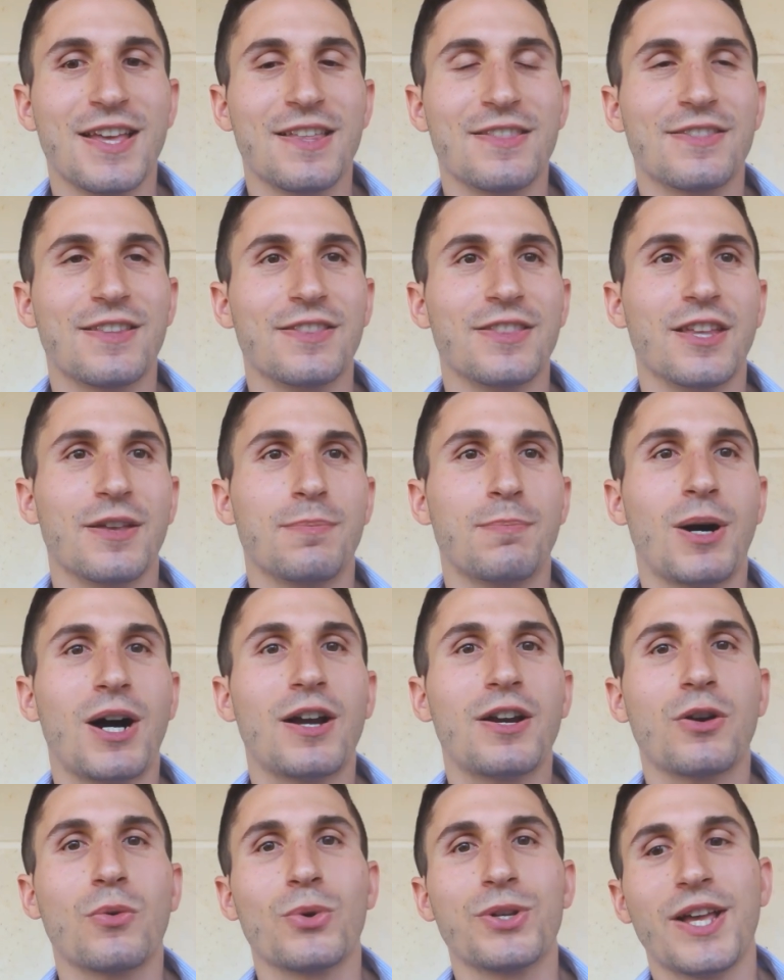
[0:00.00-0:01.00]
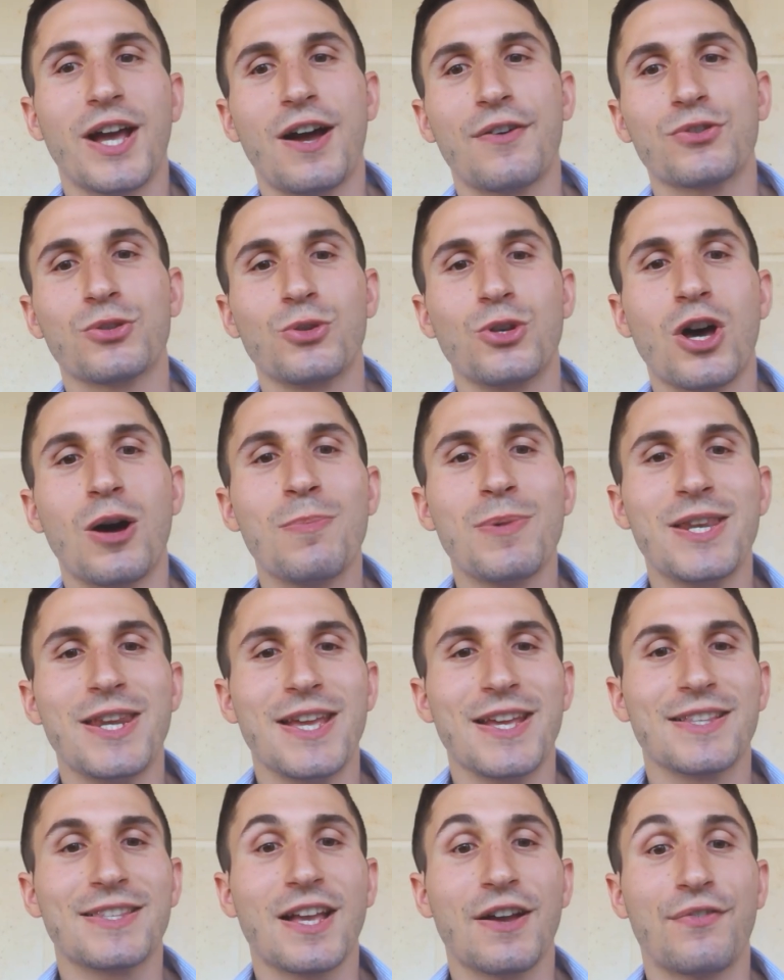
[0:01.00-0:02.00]
then the buyer would have to
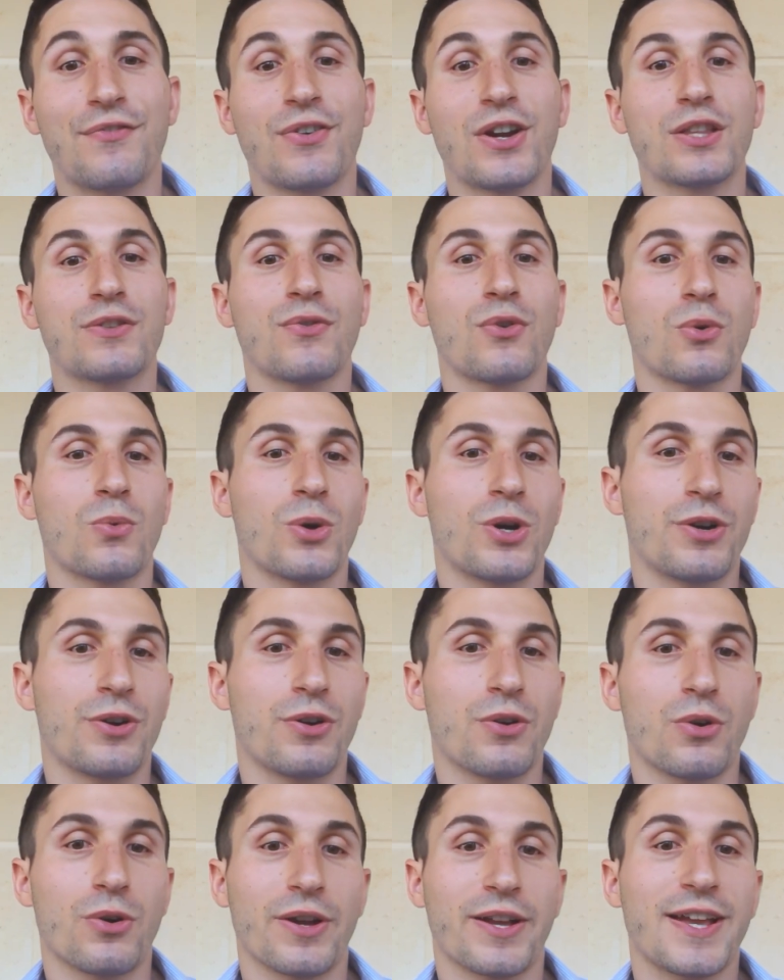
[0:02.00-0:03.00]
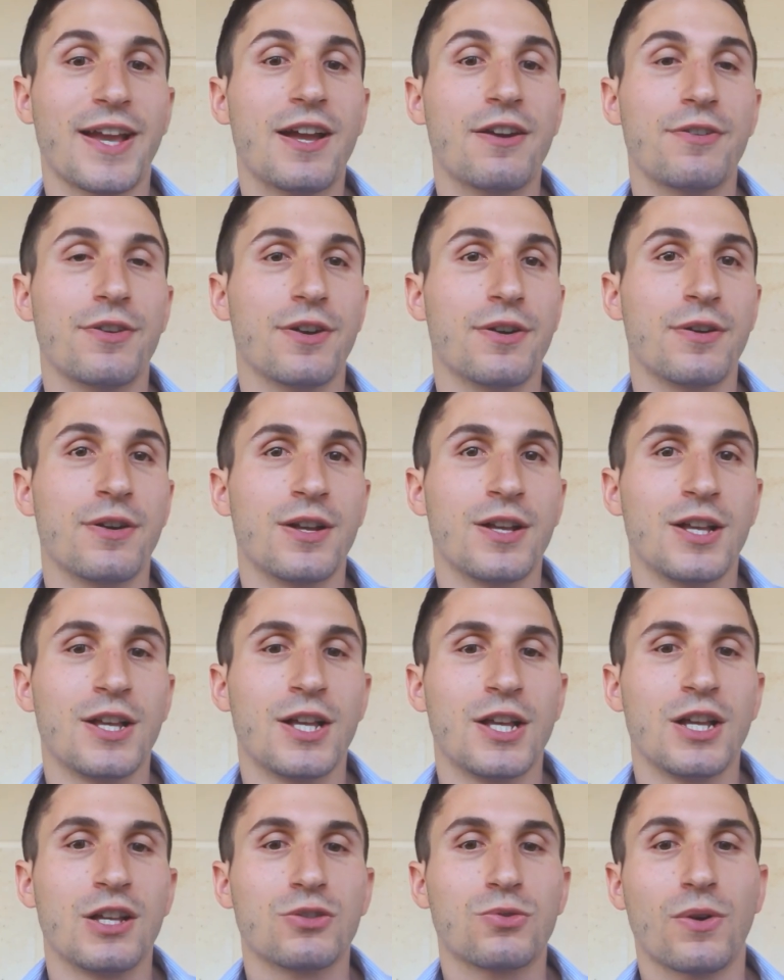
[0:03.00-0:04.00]
nominate a freight forwarder or a carrier
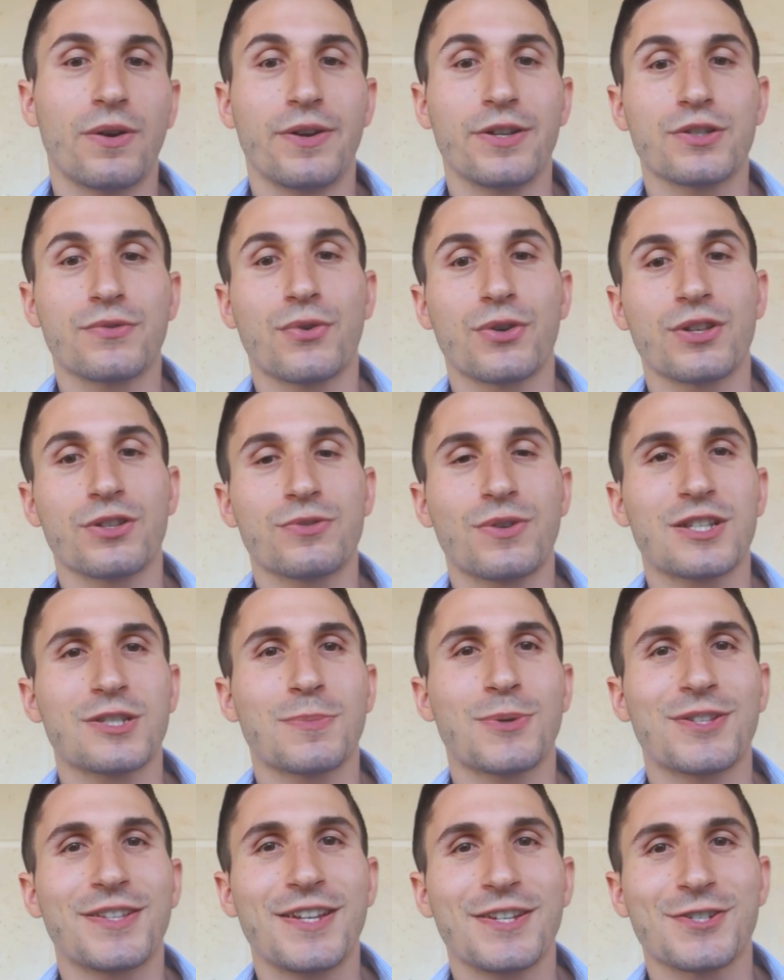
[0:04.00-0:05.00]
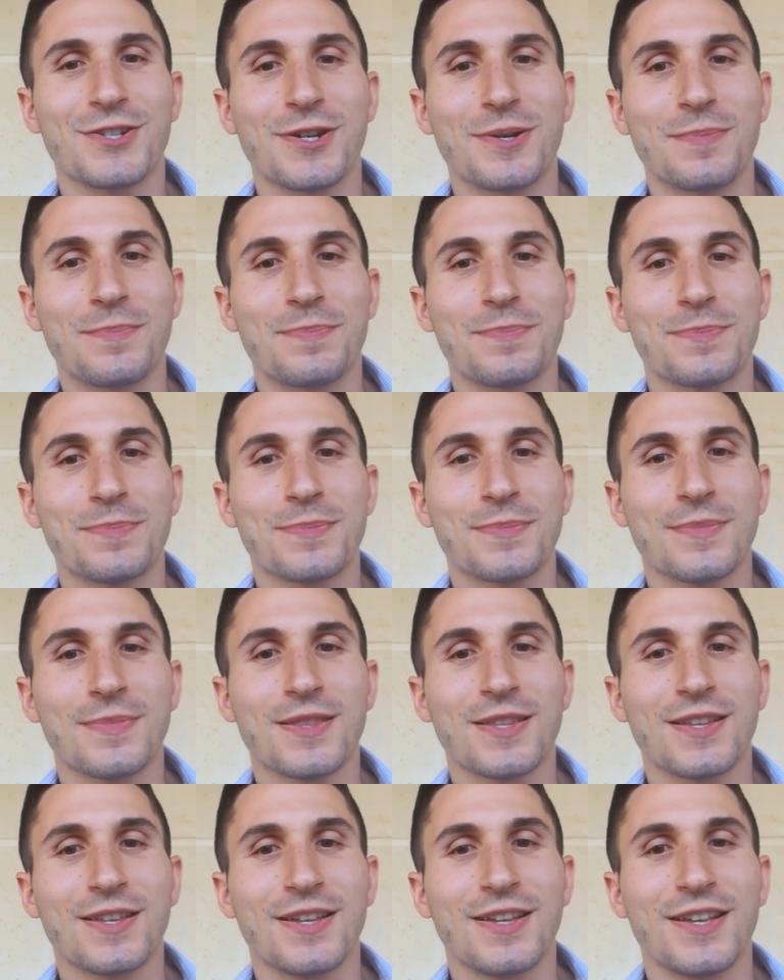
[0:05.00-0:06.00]
to arrange for the transportation.
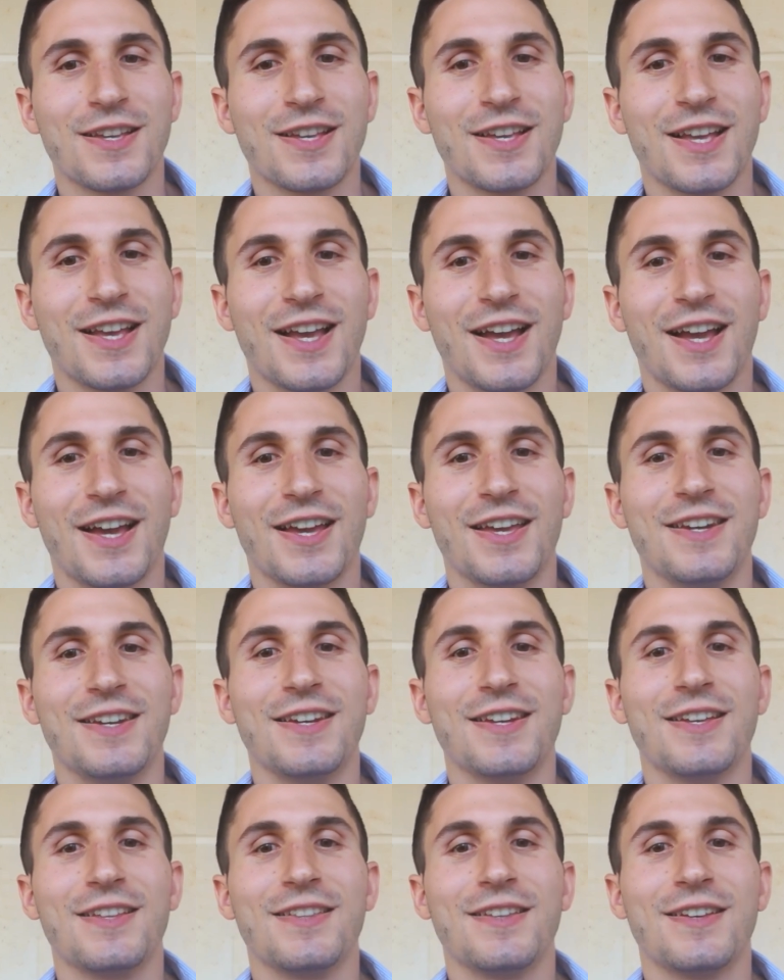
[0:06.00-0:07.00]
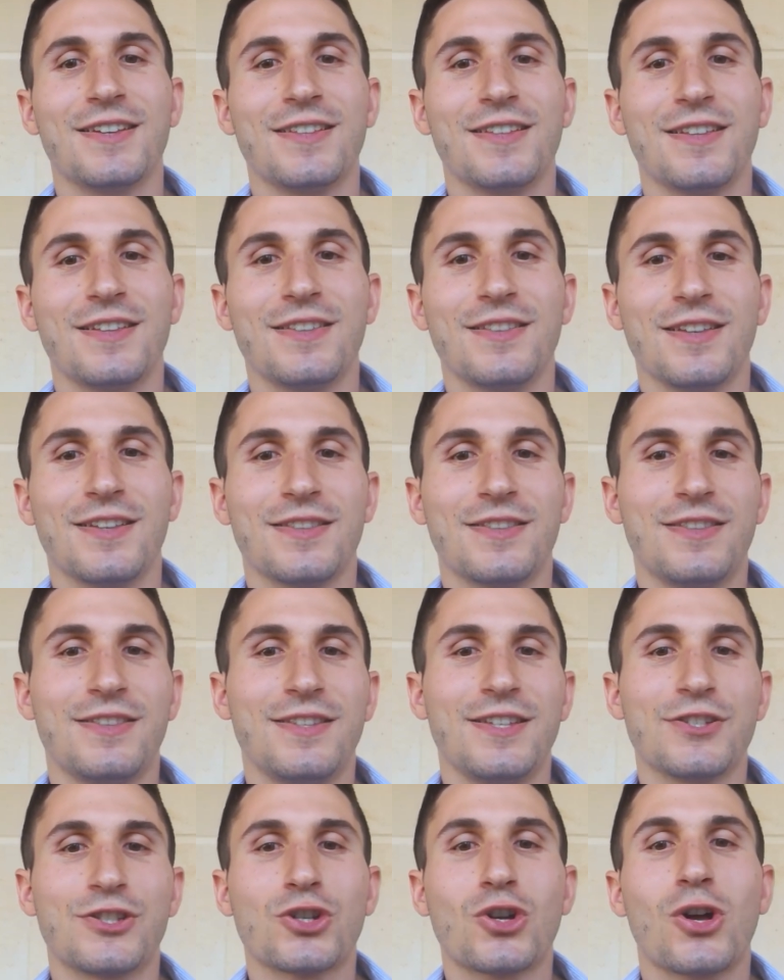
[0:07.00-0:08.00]
And
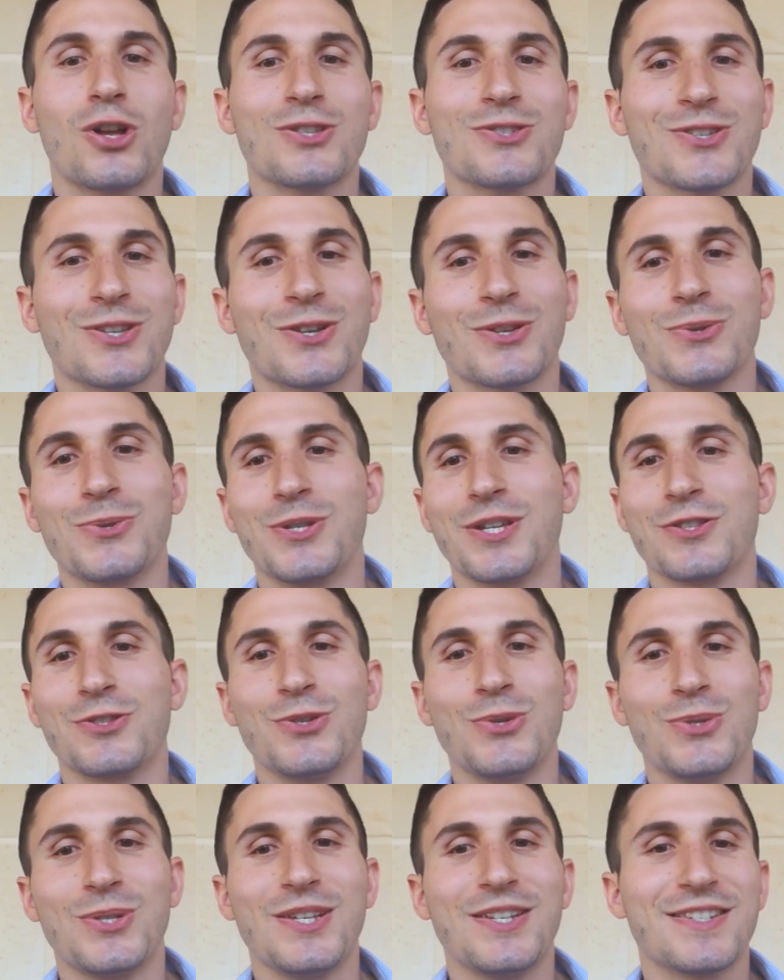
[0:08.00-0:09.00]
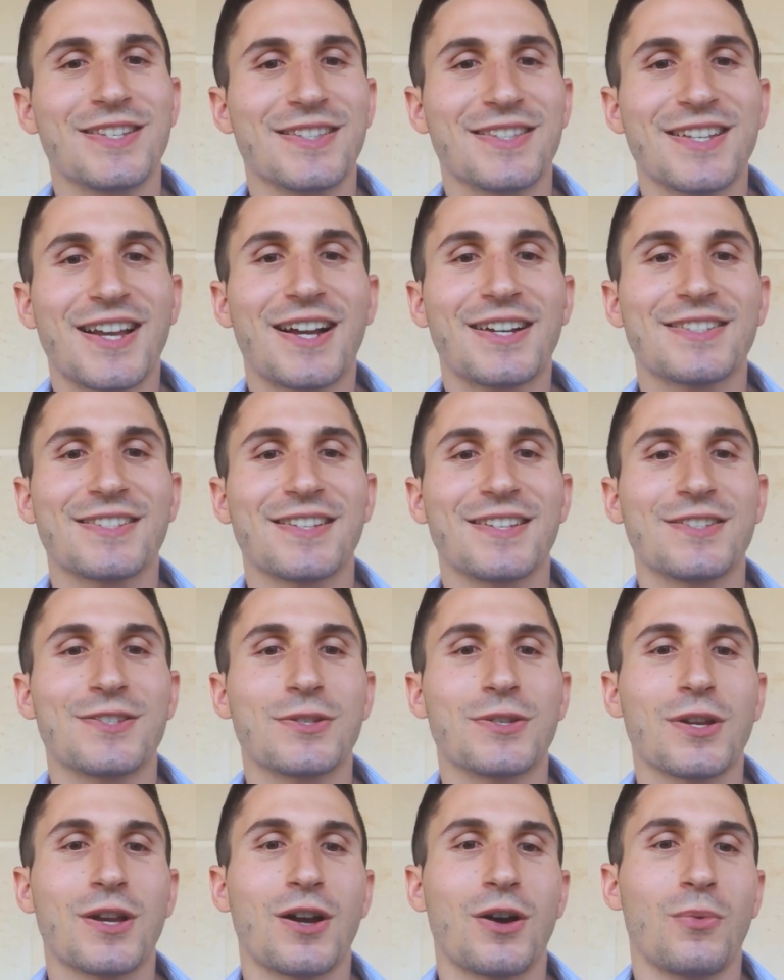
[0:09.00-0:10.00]
these costs, including duties and
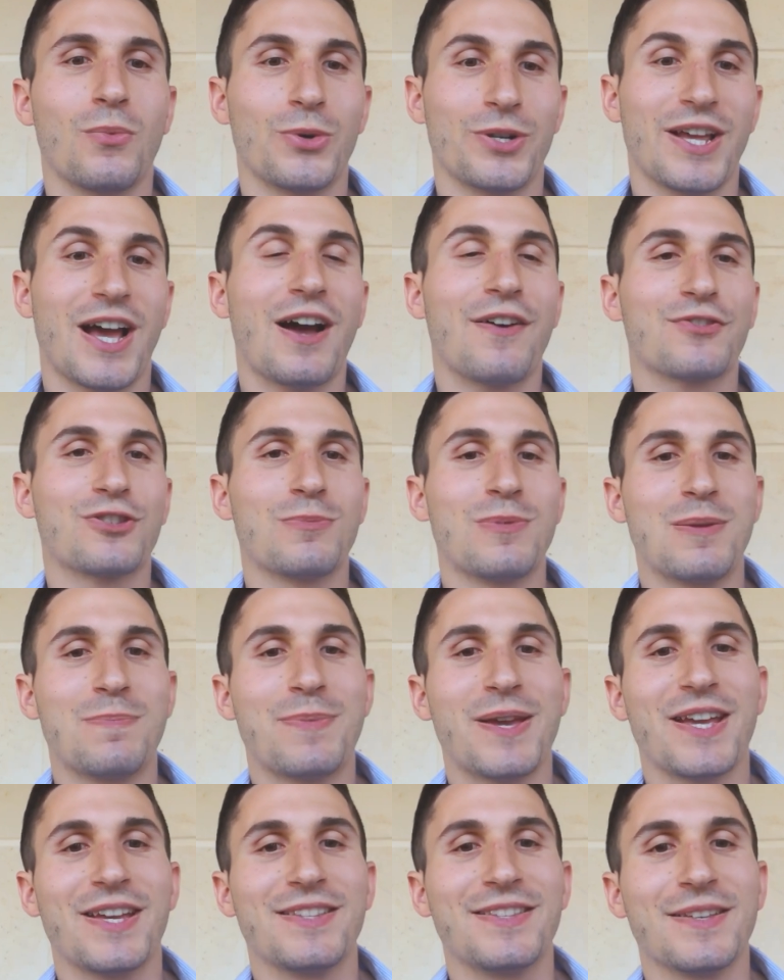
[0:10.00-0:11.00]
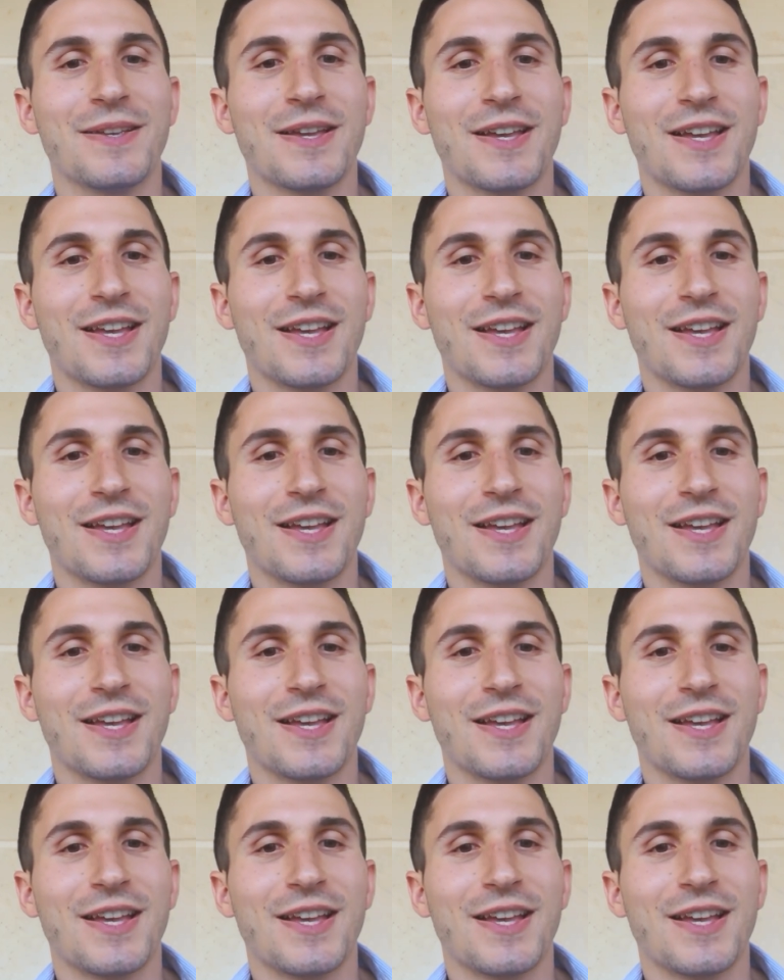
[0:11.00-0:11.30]
taxes, would have to be paid